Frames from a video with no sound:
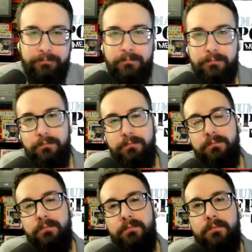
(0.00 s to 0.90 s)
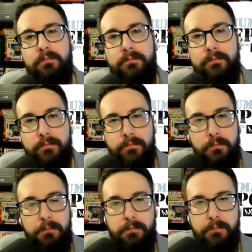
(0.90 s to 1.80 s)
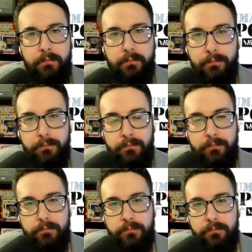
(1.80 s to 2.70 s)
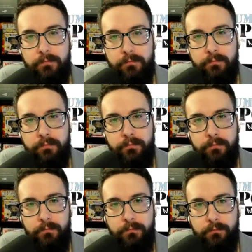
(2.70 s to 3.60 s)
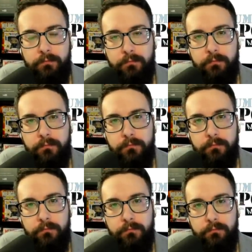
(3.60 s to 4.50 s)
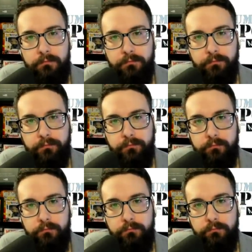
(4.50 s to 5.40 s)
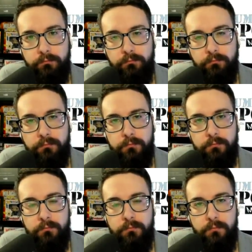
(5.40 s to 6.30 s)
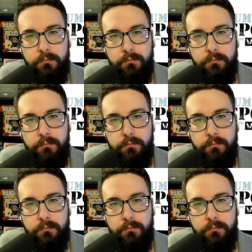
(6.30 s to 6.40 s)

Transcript: No words are spoken by the person on screen.